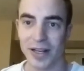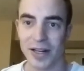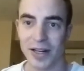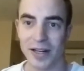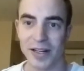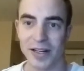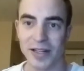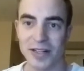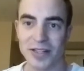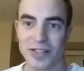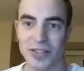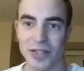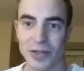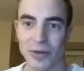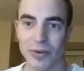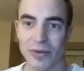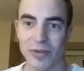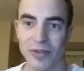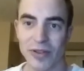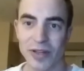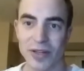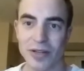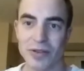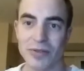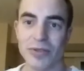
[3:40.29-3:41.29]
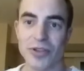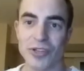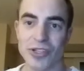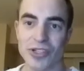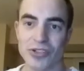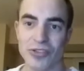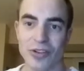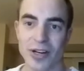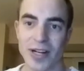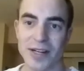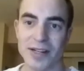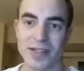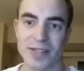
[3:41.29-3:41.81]
getting into the
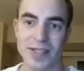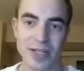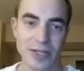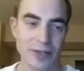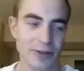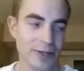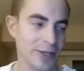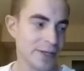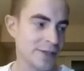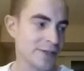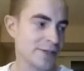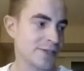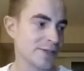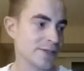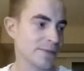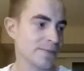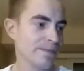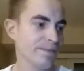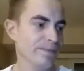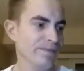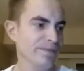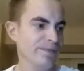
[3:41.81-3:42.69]
Strike series.